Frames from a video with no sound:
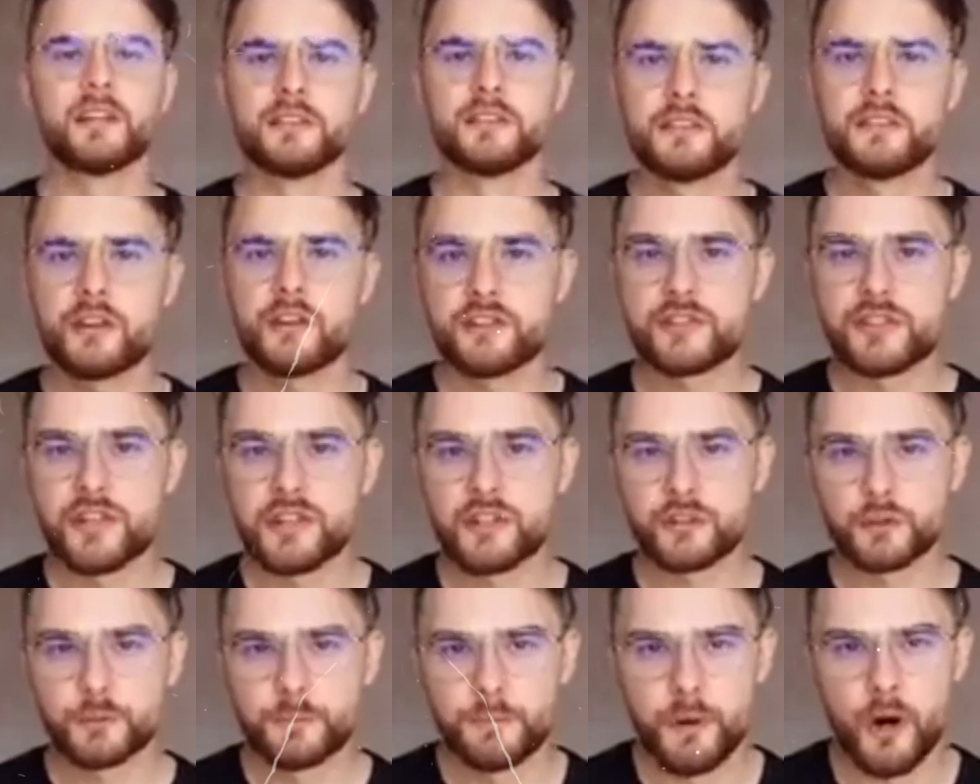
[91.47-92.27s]

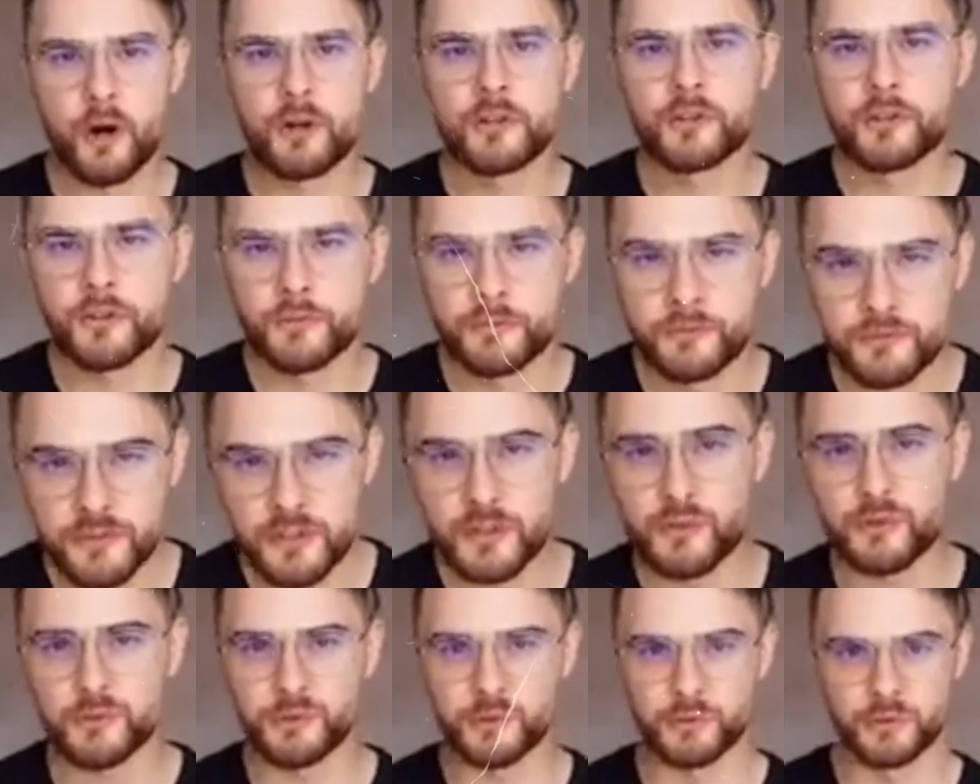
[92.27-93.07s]
logical point of
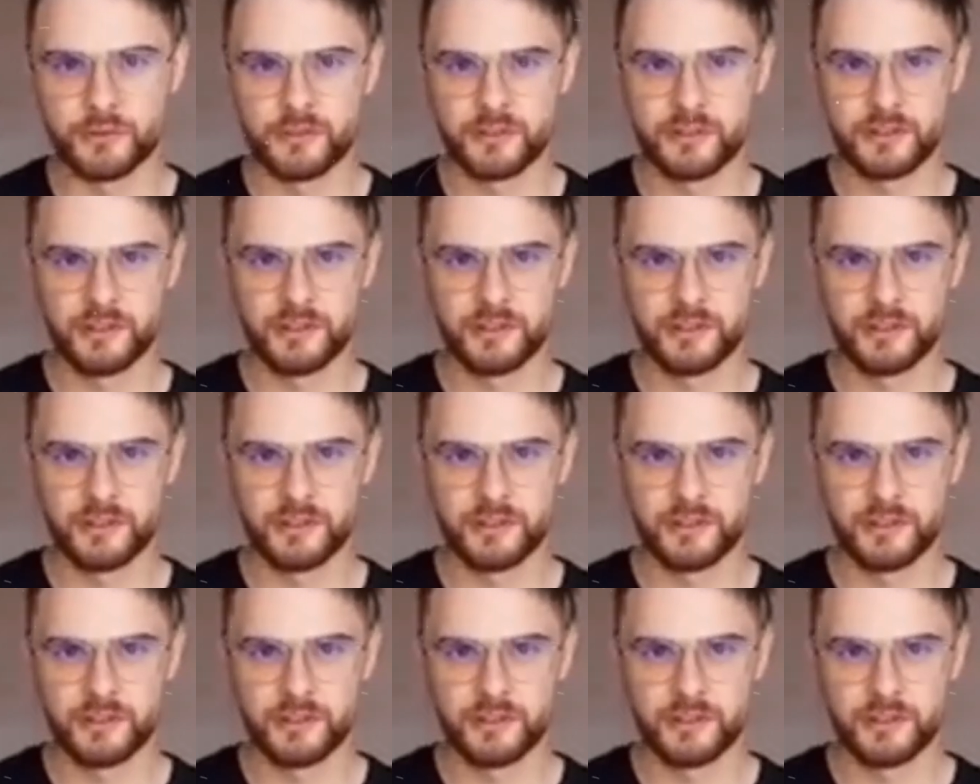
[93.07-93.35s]
view.